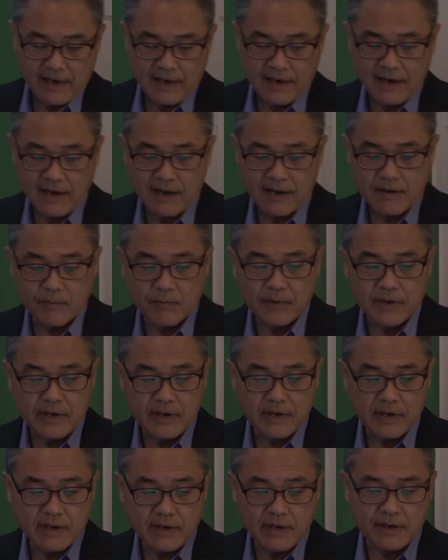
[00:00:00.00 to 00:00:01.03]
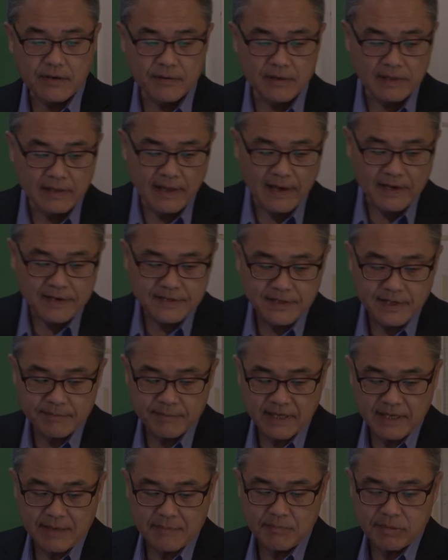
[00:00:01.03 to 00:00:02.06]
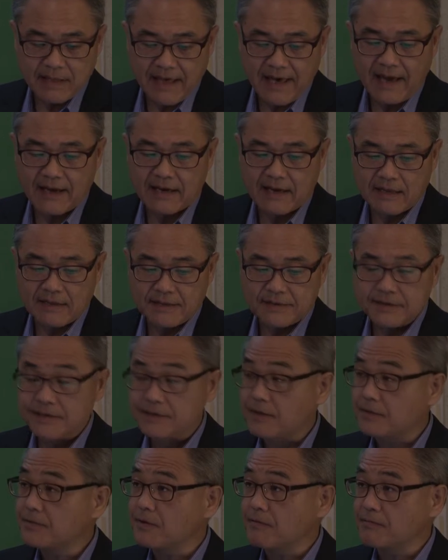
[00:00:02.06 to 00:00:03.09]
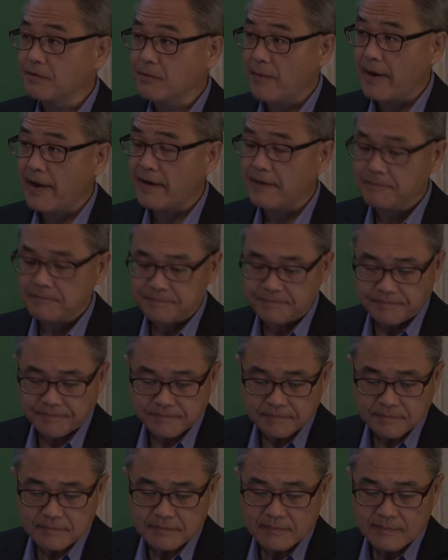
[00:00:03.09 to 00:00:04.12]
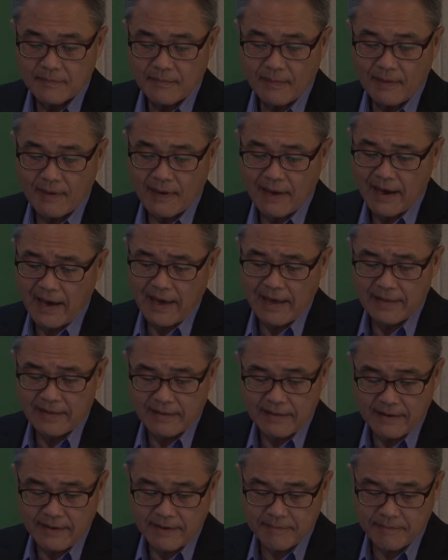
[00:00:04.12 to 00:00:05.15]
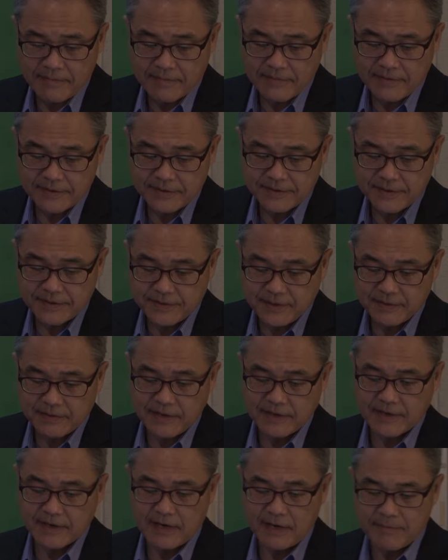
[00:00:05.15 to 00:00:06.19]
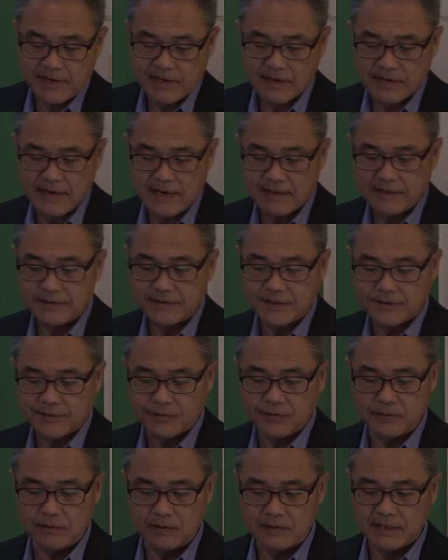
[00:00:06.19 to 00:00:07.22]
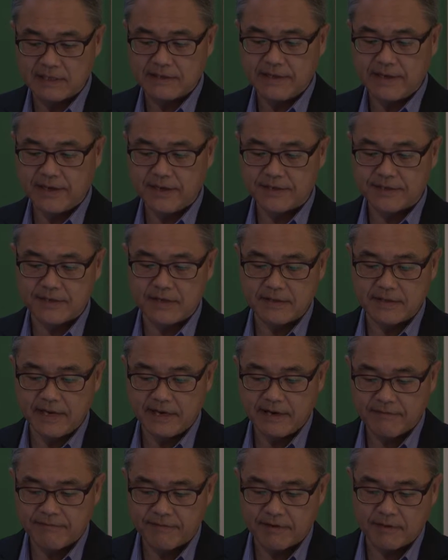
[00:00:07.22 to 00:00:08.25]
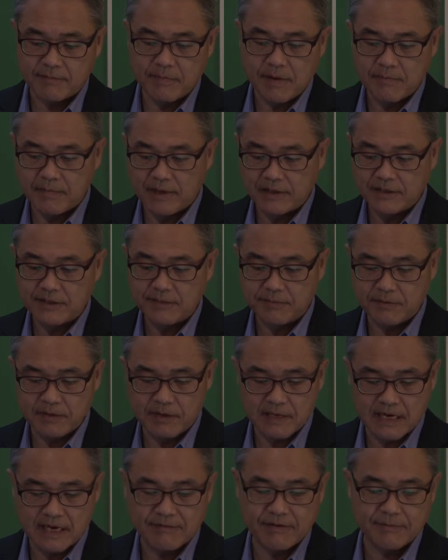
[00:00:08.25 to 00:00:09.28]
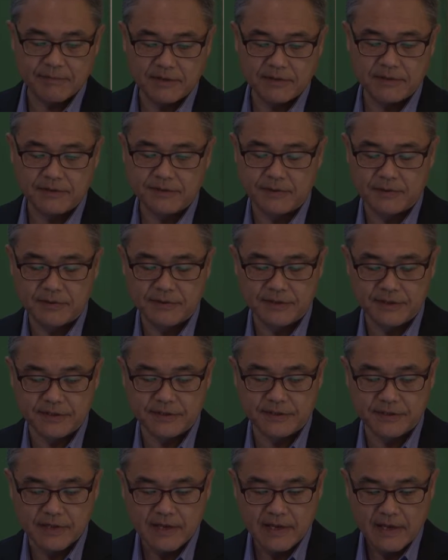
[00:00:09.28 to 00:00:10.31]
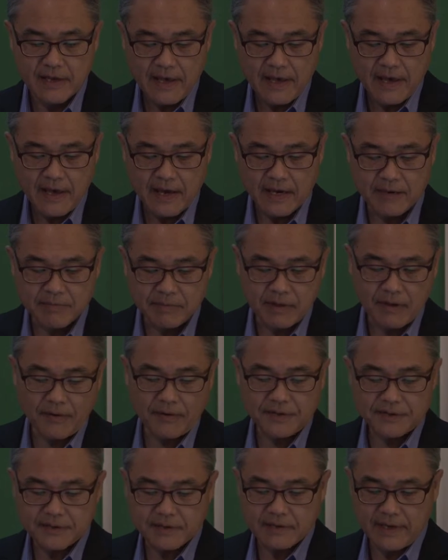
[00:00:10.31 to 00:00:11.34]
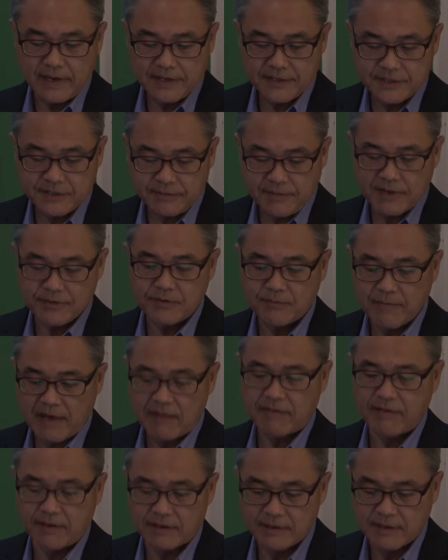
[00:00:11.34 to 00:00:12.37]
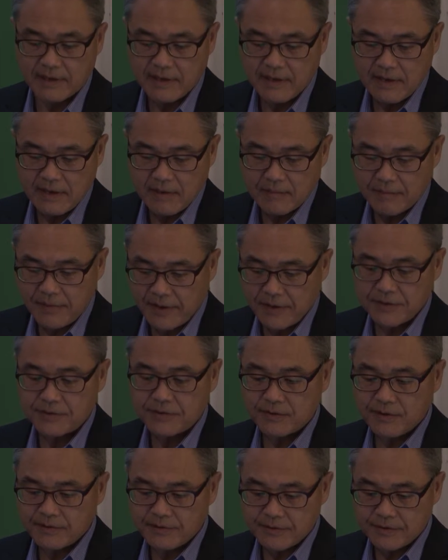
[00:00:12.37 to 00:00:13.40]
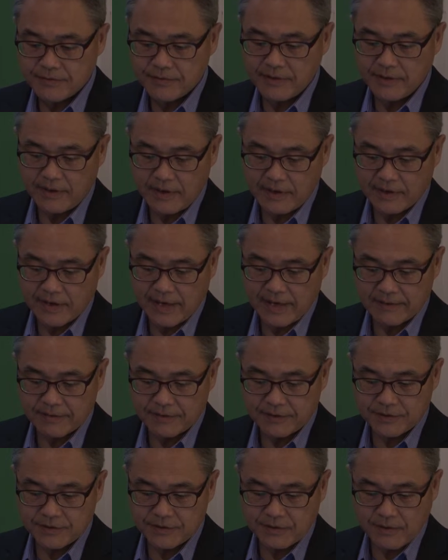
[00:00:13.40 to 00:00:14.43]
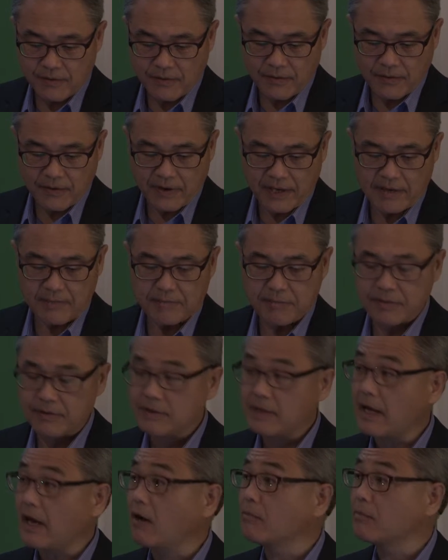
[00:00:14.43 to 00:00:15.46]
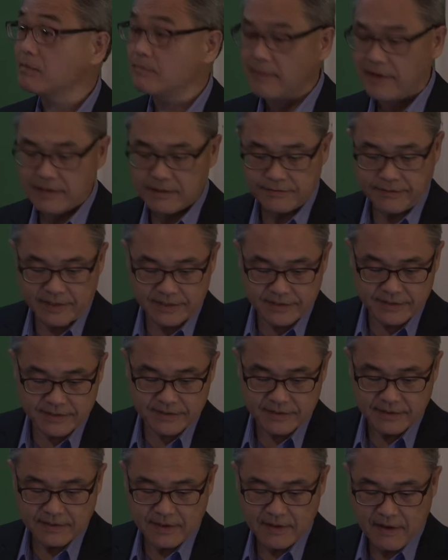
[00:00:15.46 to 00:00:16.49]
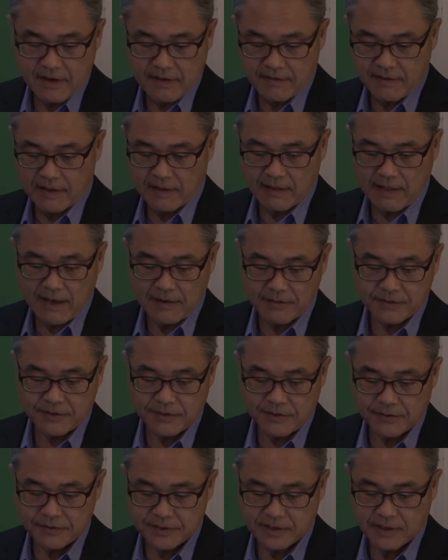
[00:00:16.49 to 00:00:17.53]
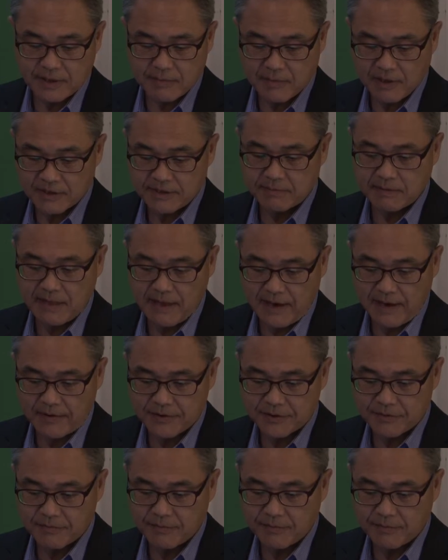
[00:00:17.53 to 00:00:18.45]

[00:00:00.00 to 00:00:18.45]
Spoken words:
and we utilized the InPlan. This is a software. And this is an economic analysis tool that takes data from multiple government sources and employs an estimation method based on industry accounts or input-output matrix that allows using multipliers